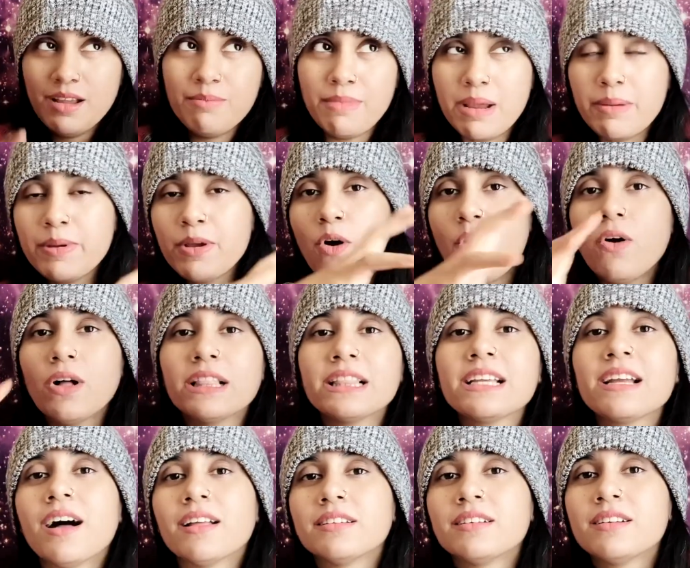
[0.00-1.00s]
maybe all
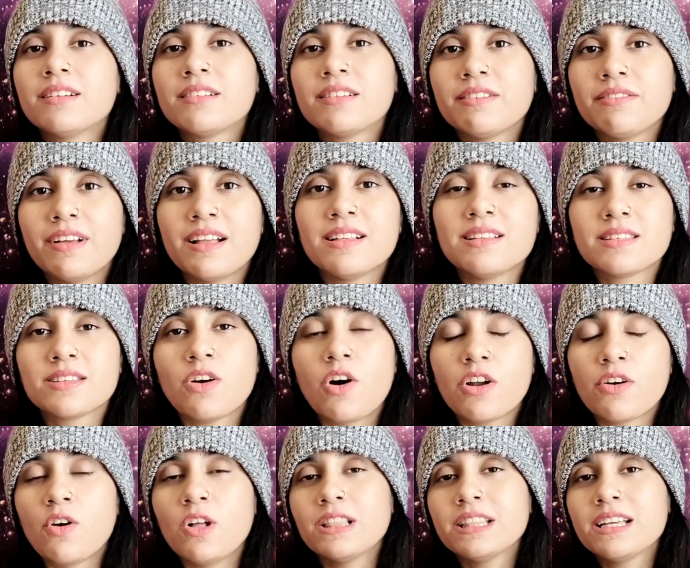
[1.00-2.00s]
the other events
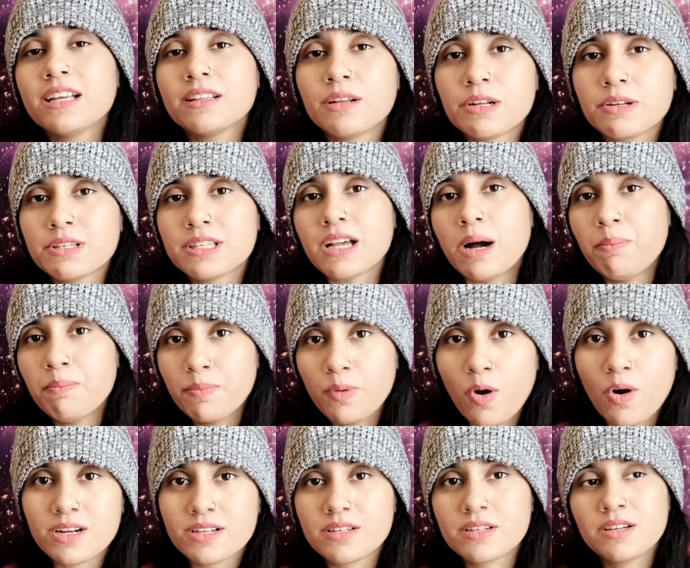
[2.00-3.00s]
or all the other
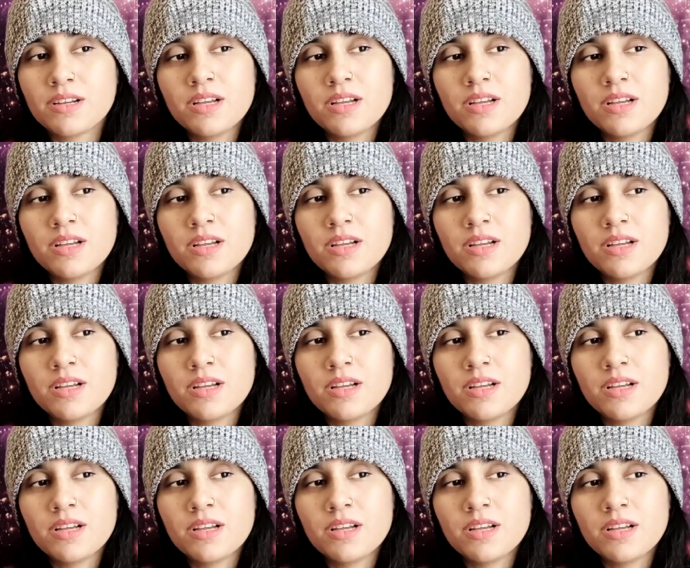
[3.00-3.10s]
subplots